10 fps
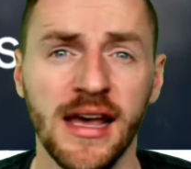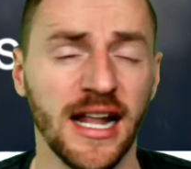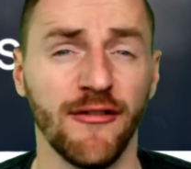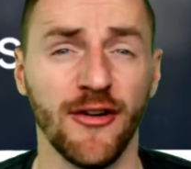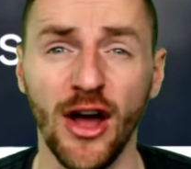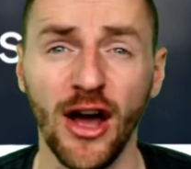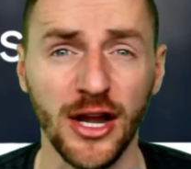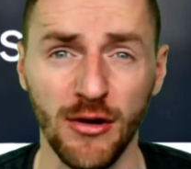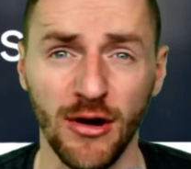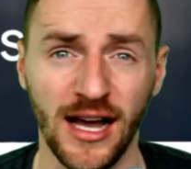And if you're
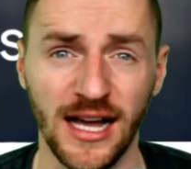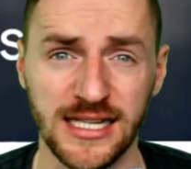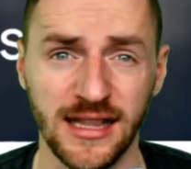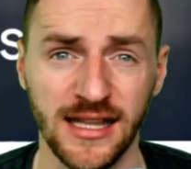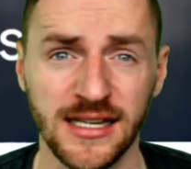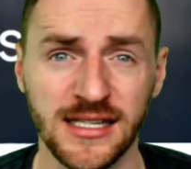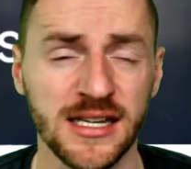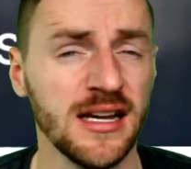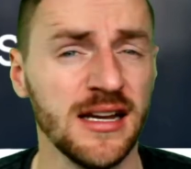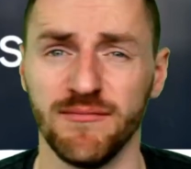not utilizing this,
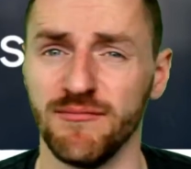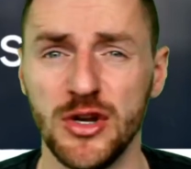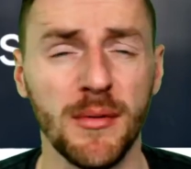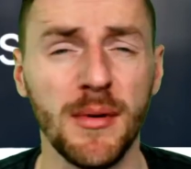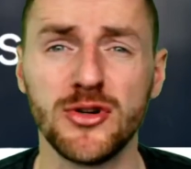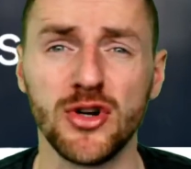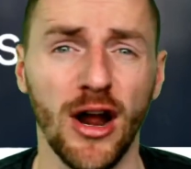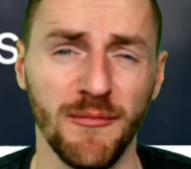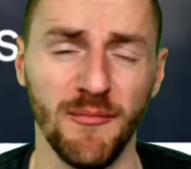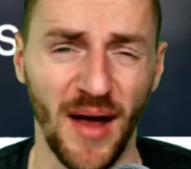you could be
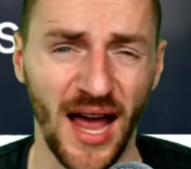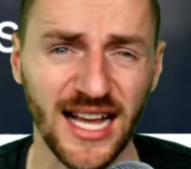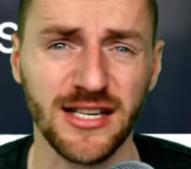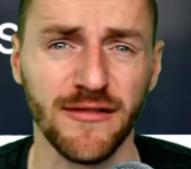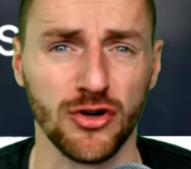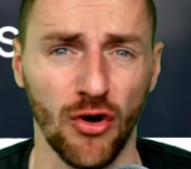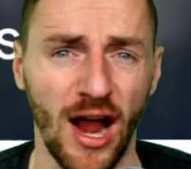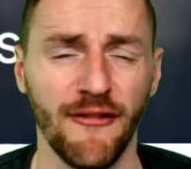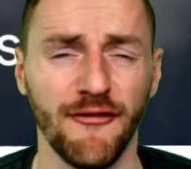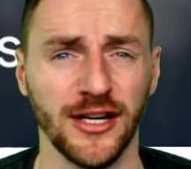drawing massive
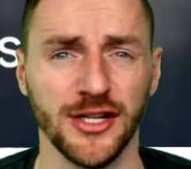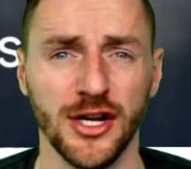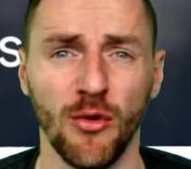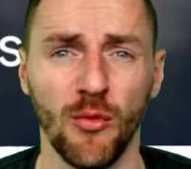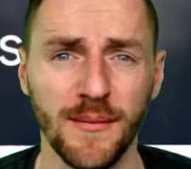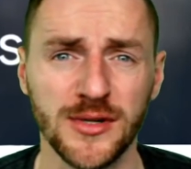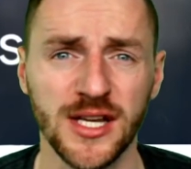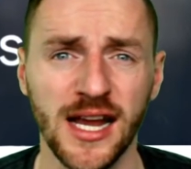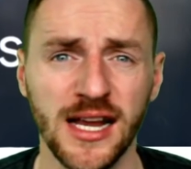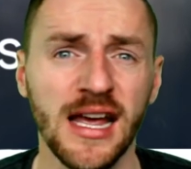traffic to your
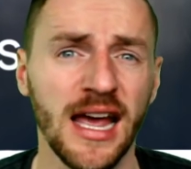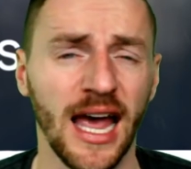website,